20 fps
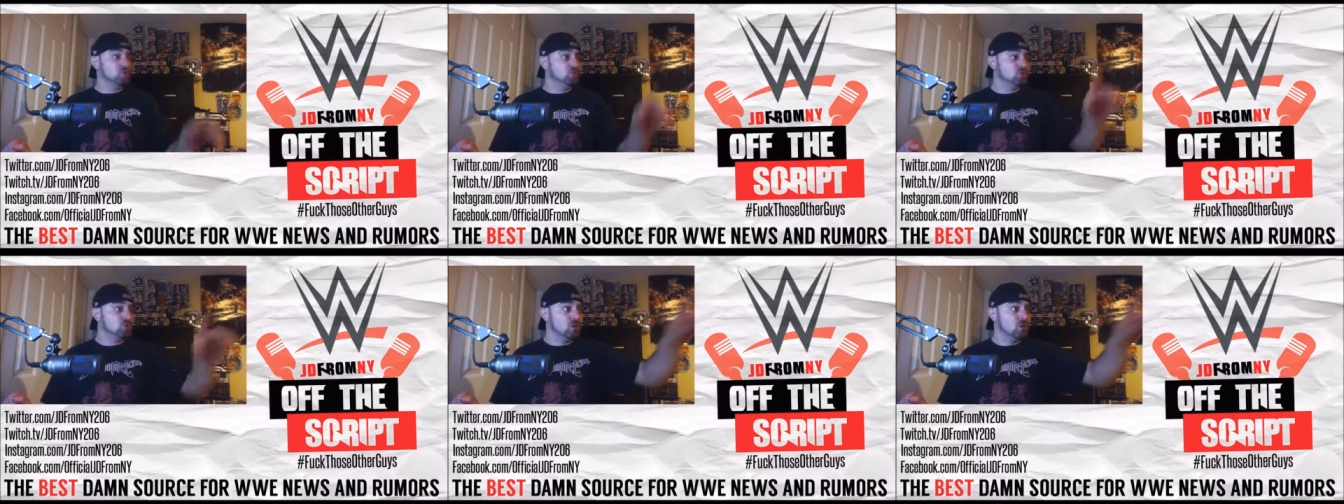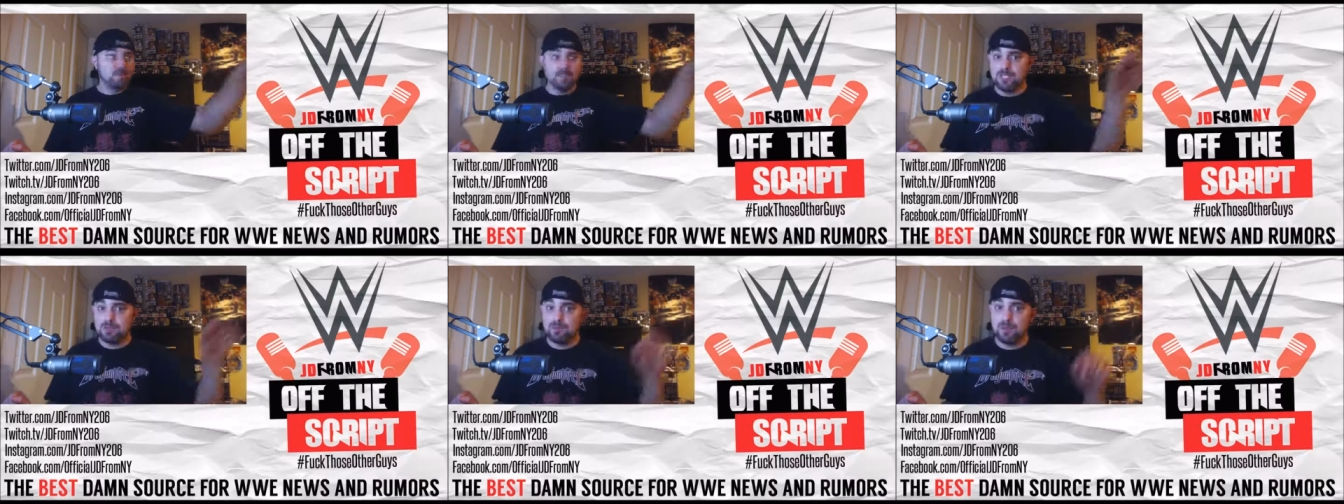It
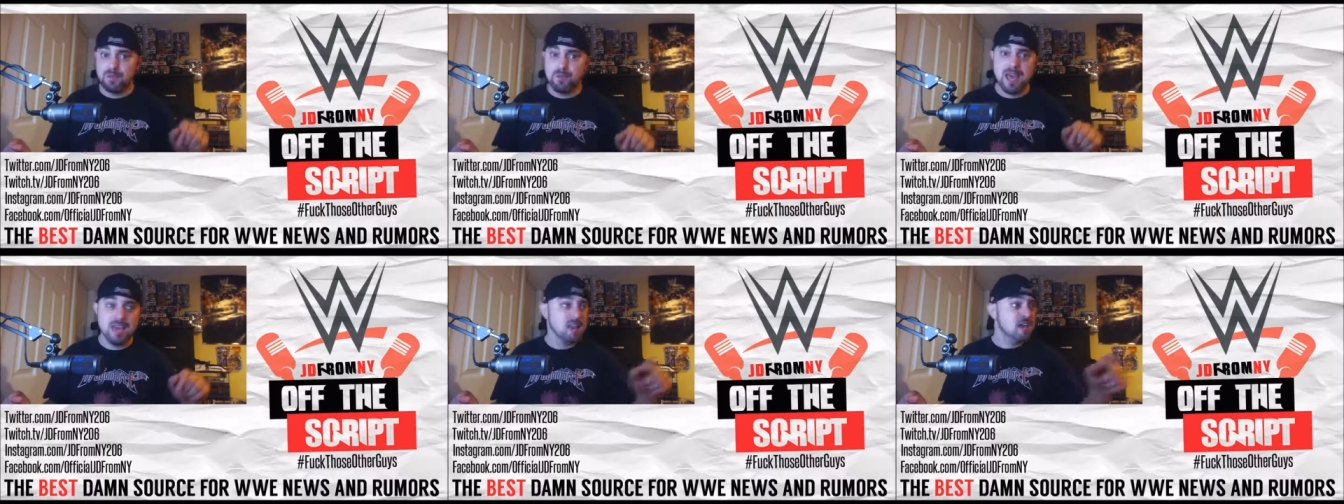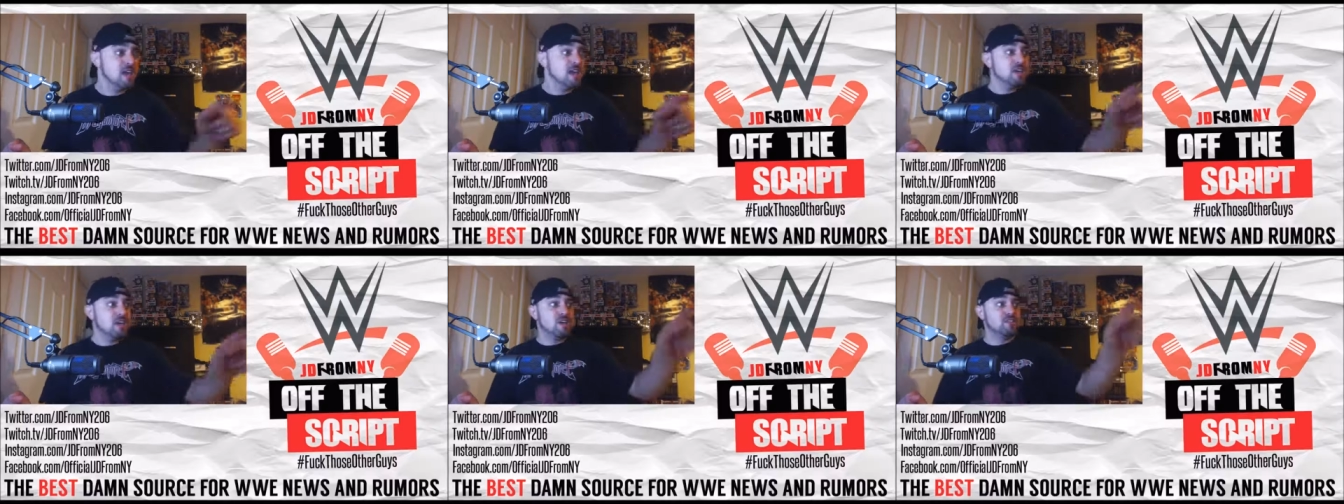was all Vince
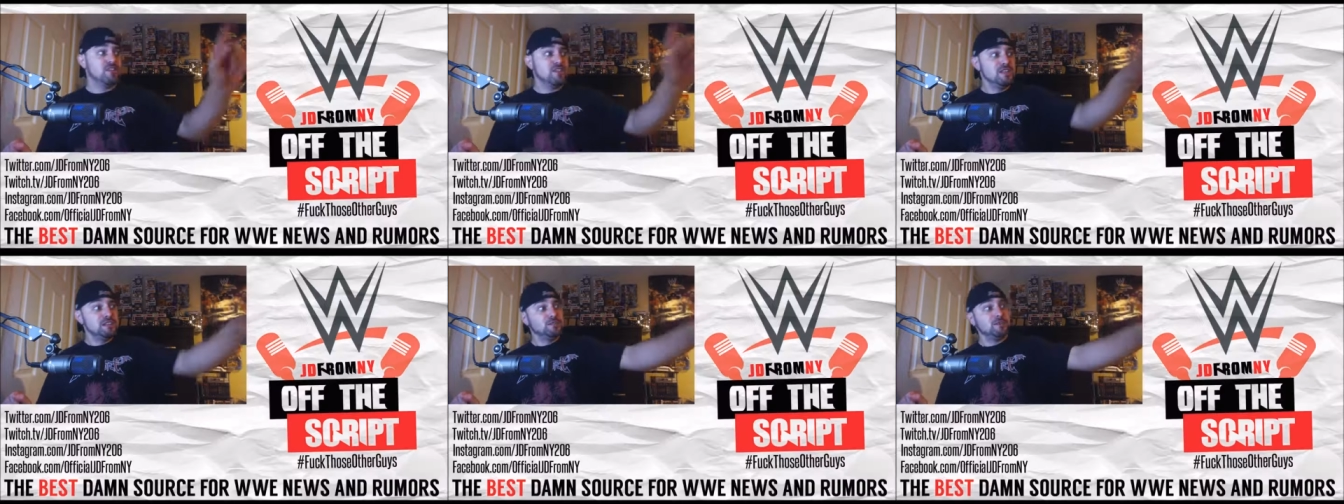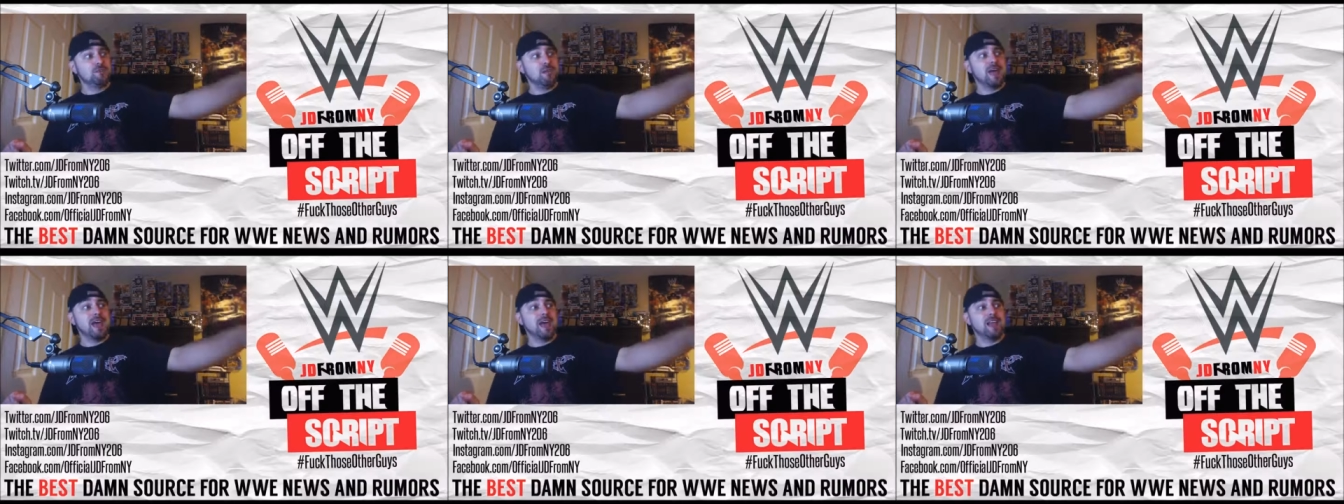McMahon. If
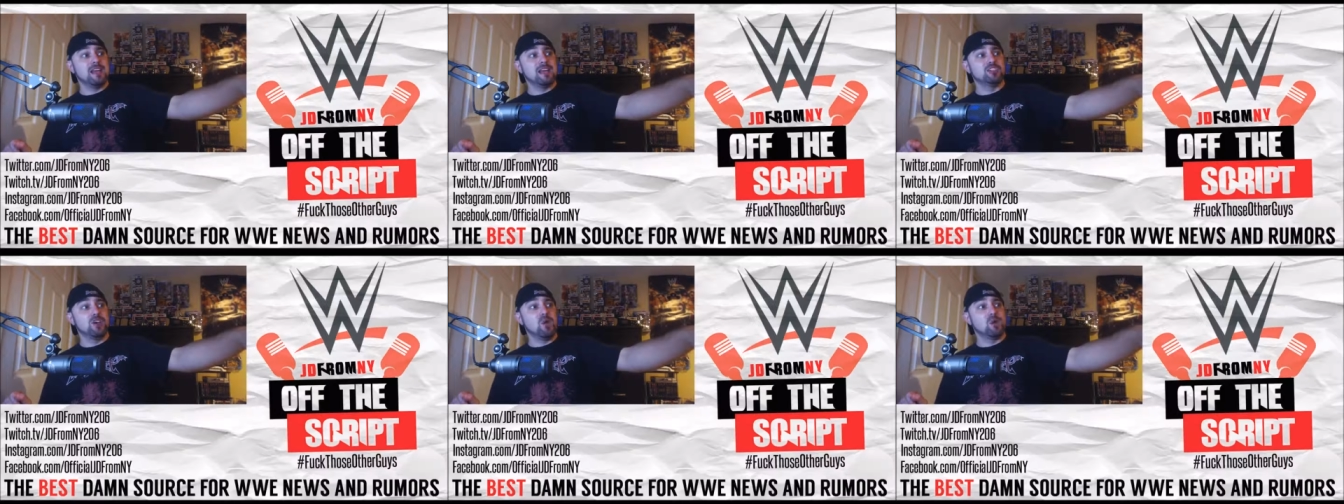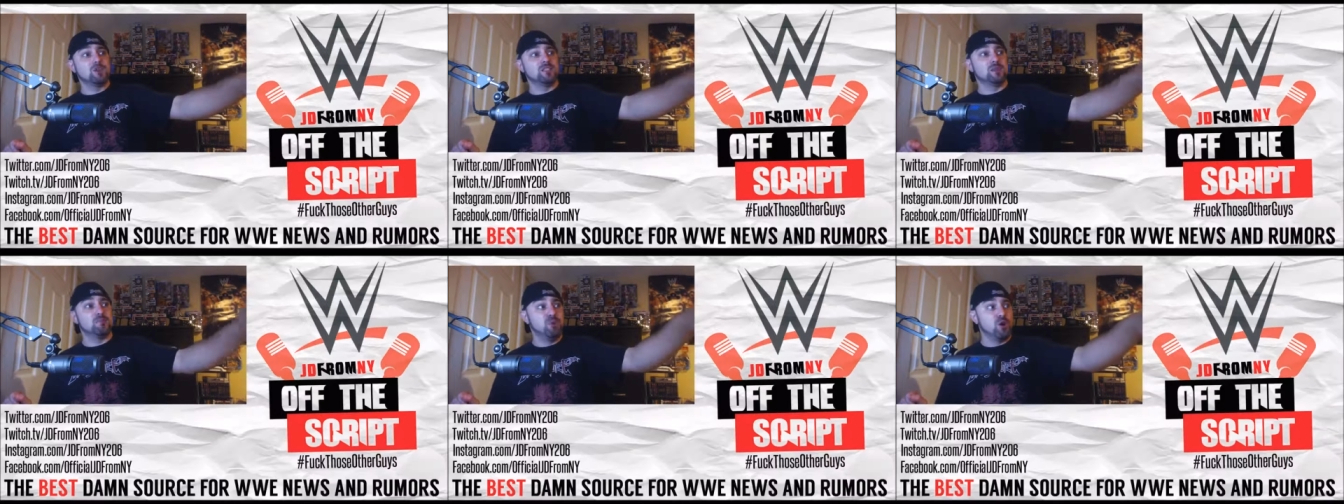Vince McMahon is
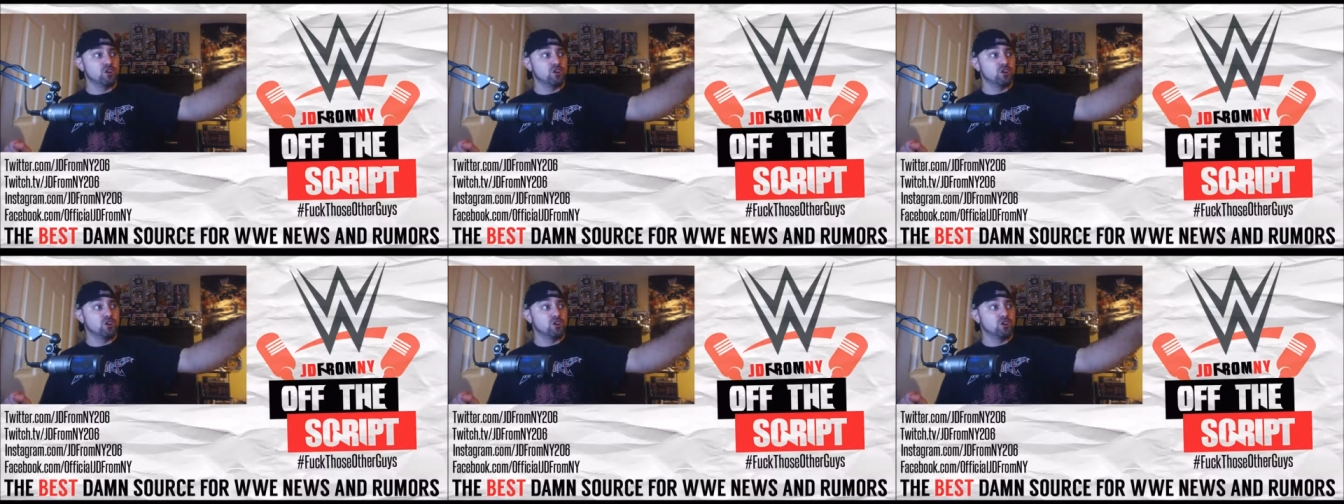going